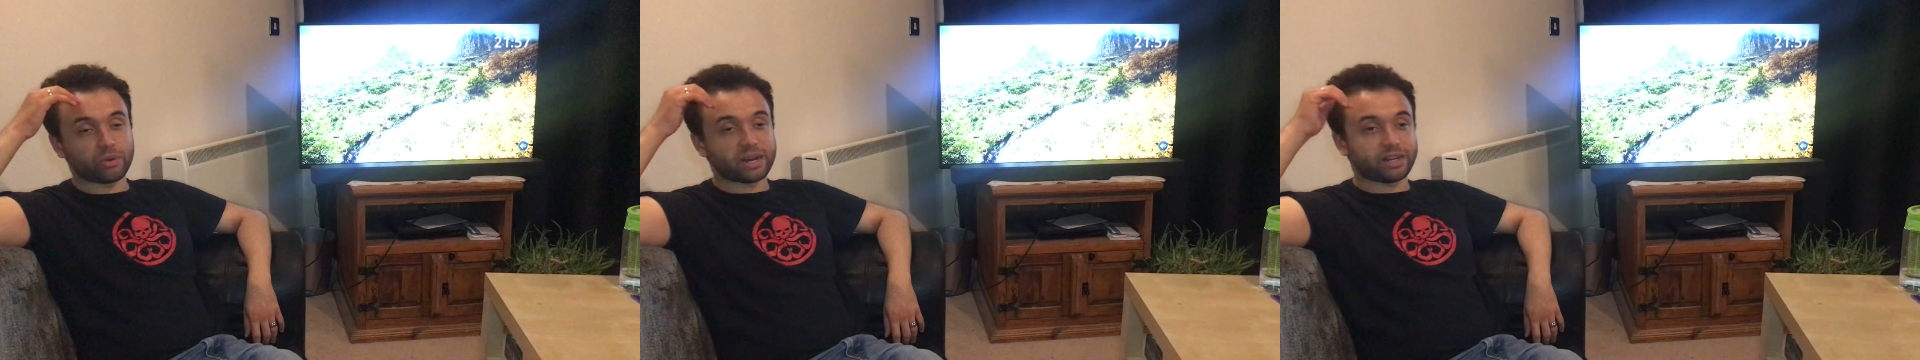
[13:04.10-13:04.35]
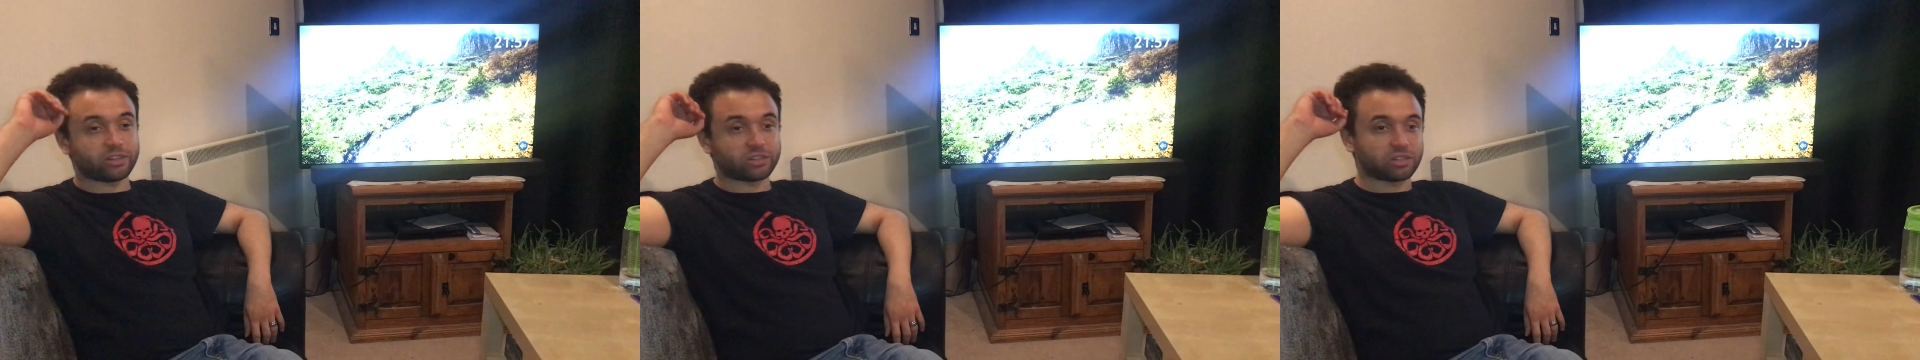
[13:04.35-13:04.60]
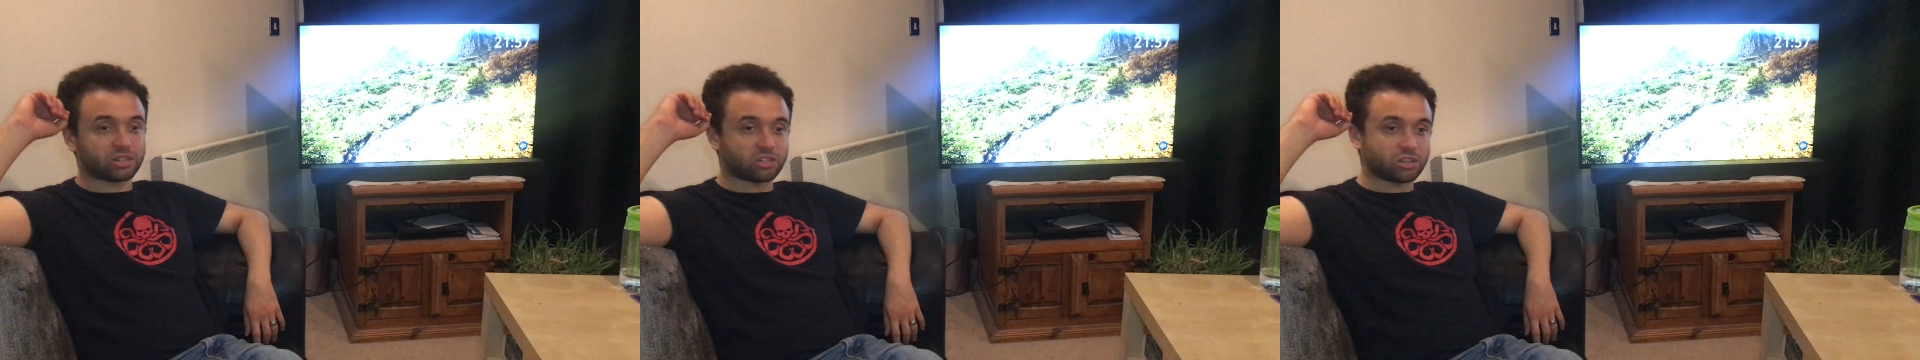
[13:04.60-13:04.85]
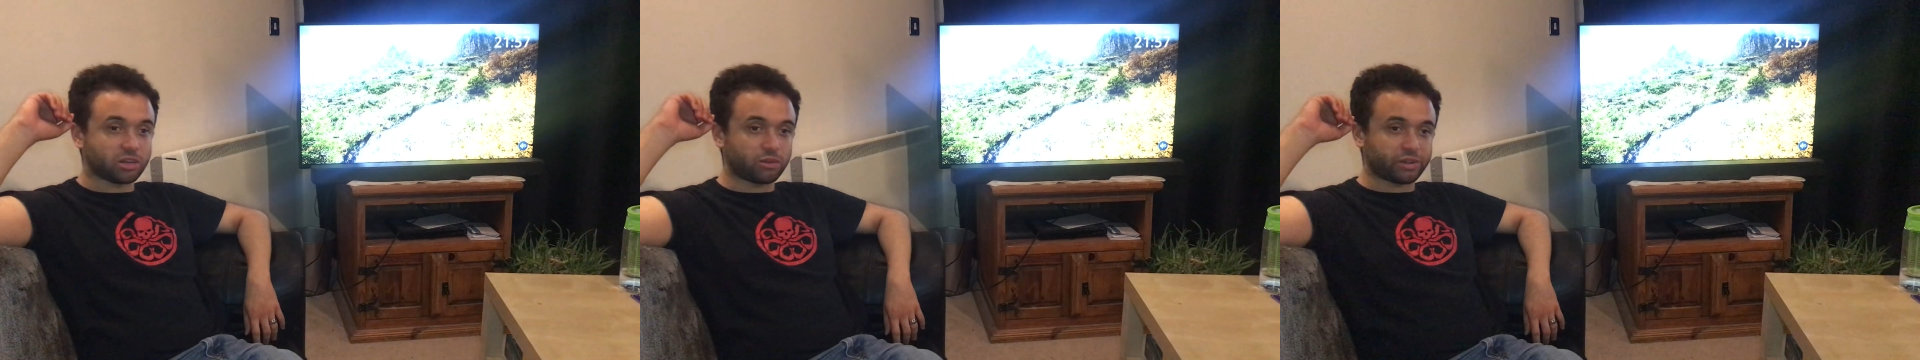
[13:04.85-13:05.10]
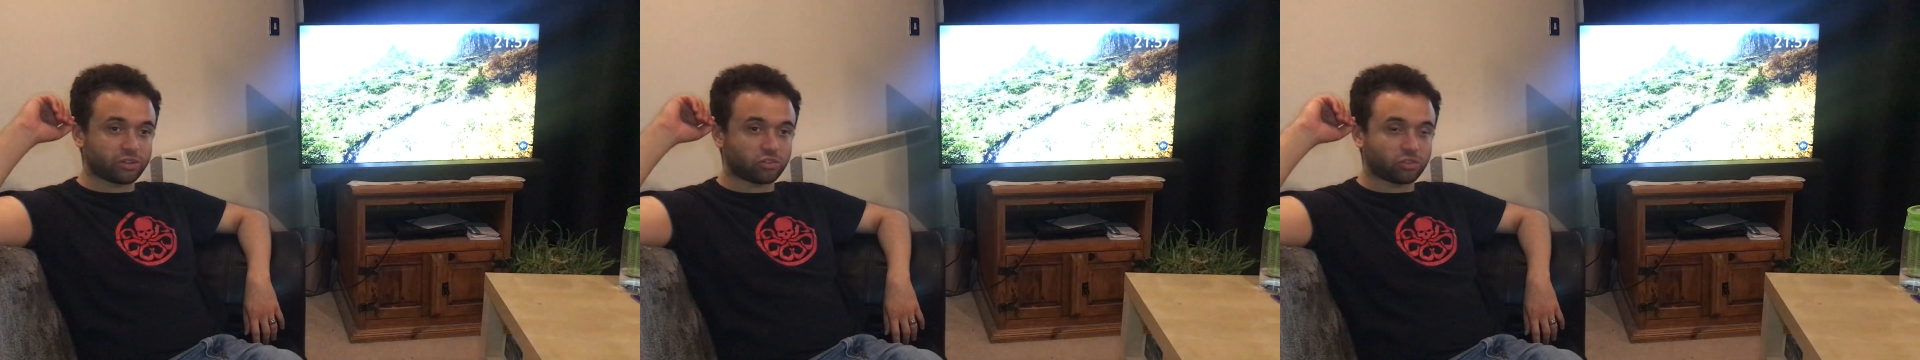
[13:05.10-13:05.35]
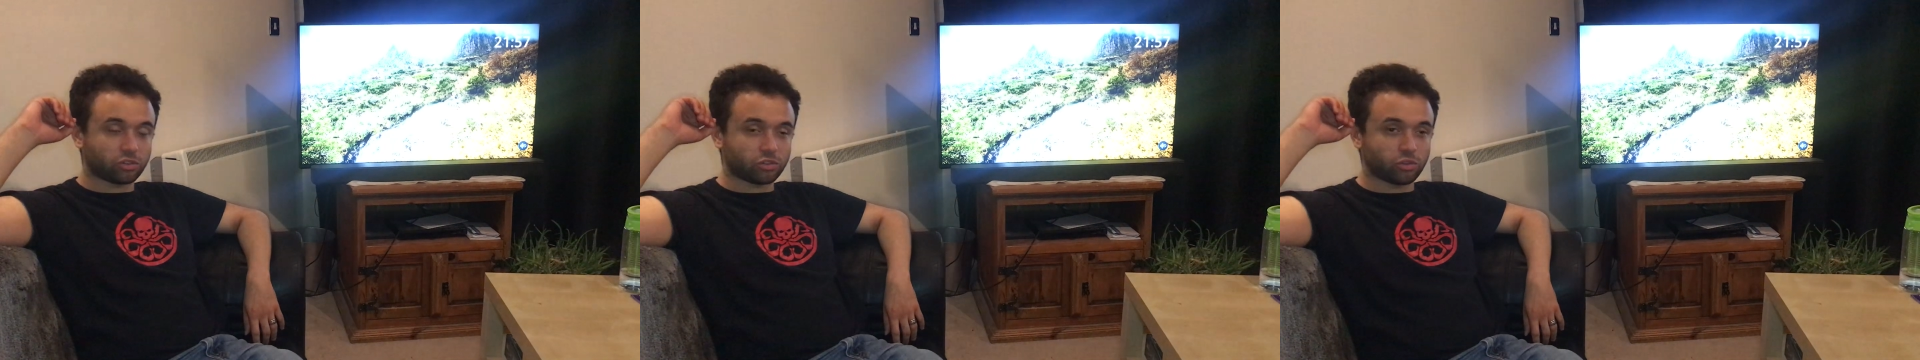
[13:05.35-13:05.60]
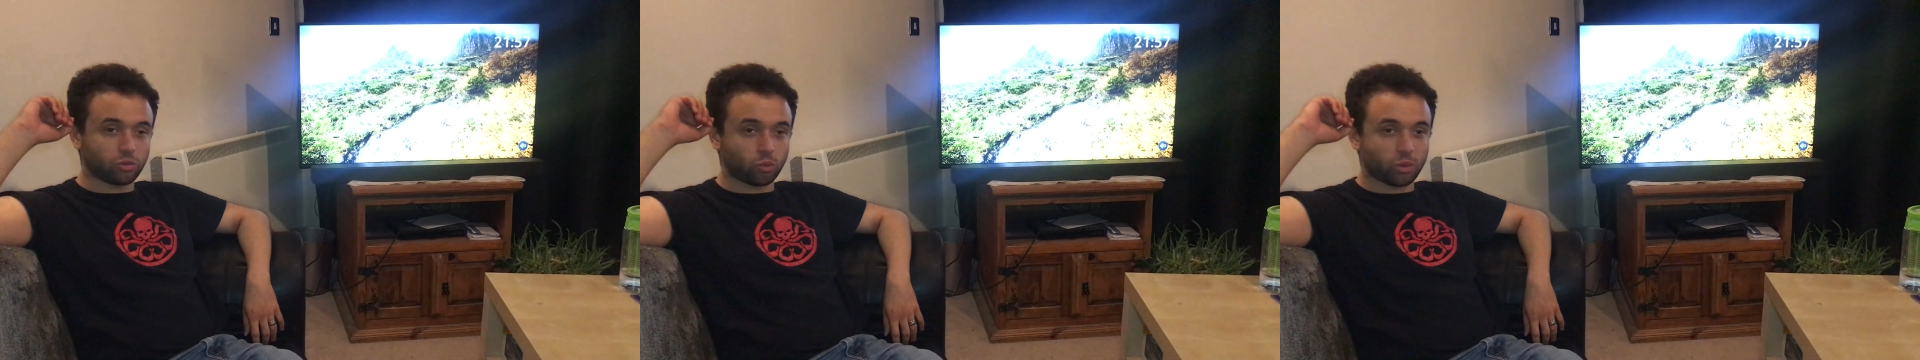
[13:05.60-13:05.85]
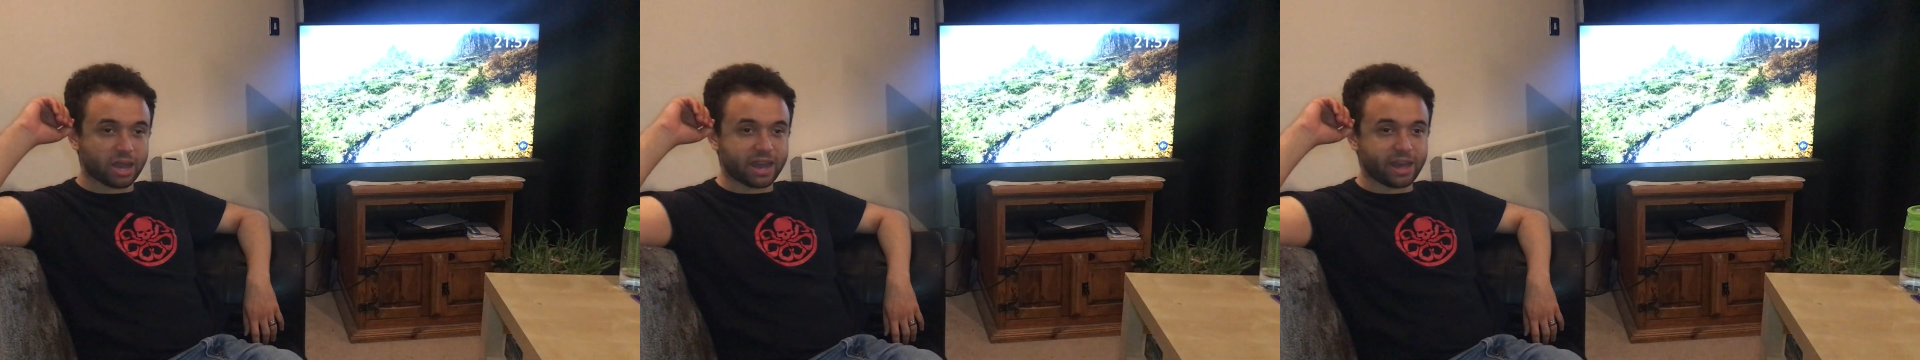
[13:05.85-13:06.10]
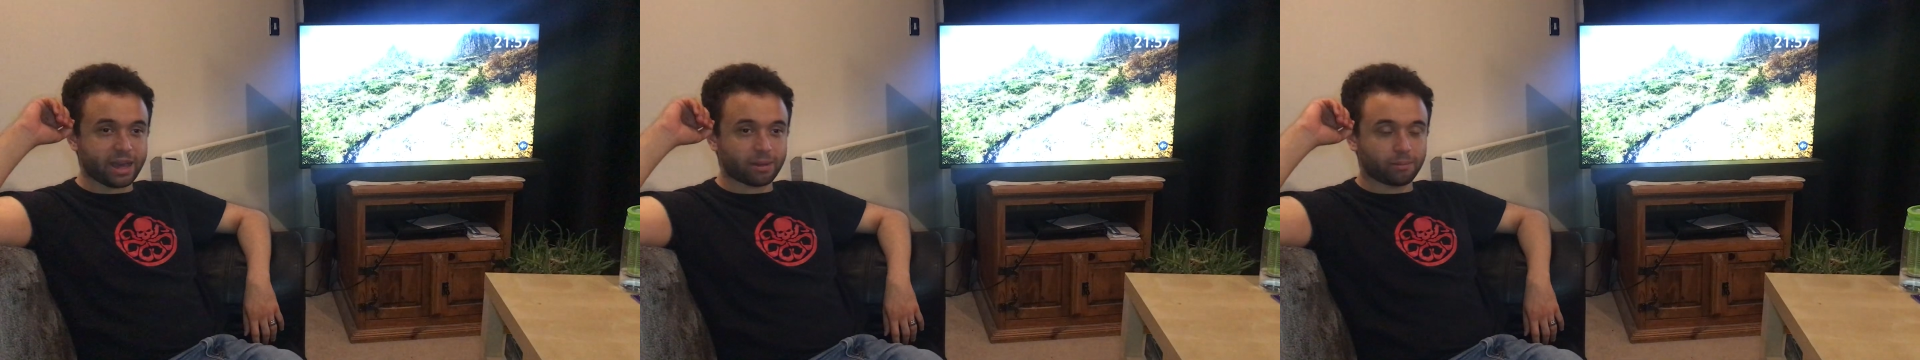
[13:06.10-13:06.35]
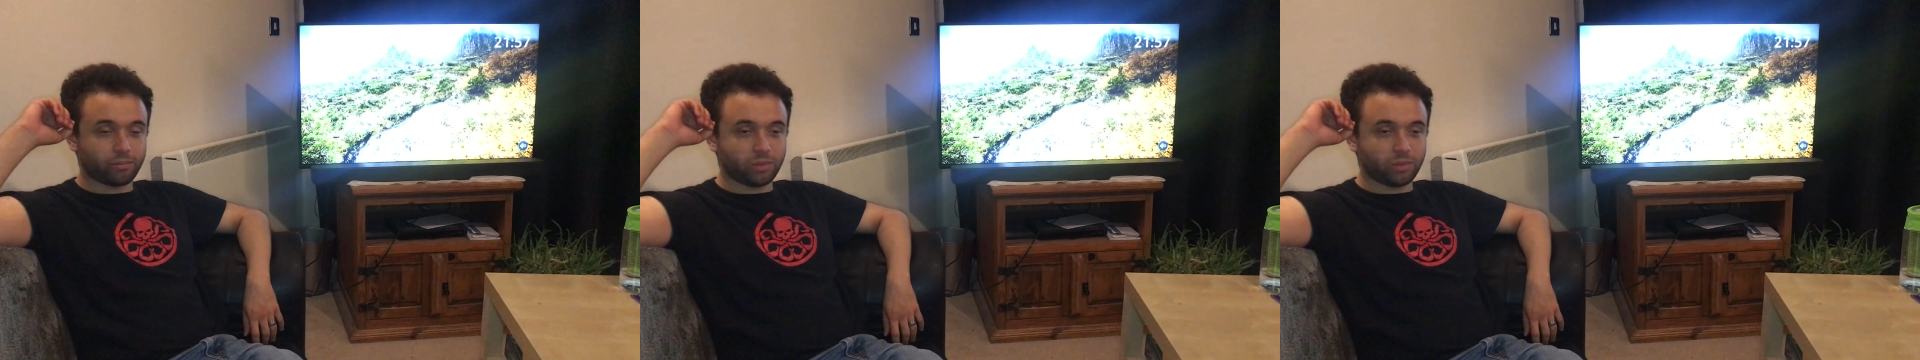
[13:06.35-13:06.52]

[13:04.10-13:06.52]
really does a disservice to where